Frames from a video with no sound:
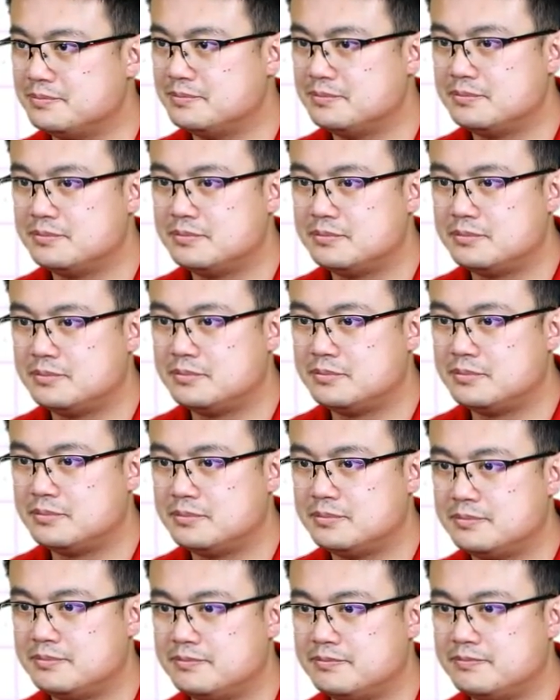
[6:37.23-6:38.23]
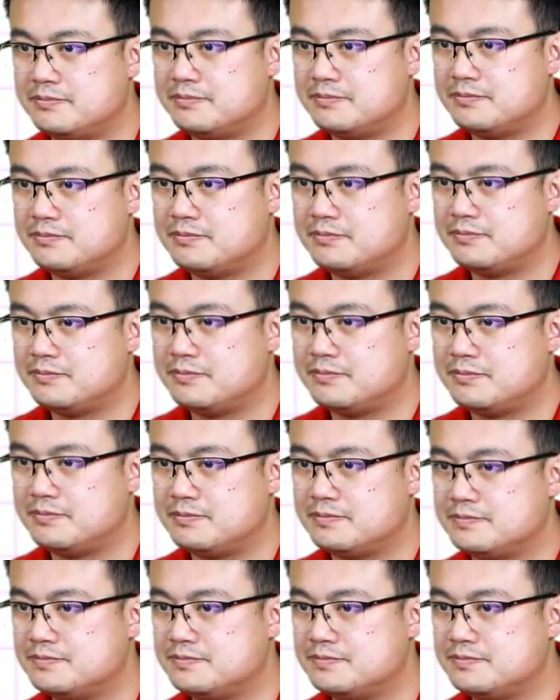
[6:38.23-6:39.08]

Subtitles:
Nobody speaks.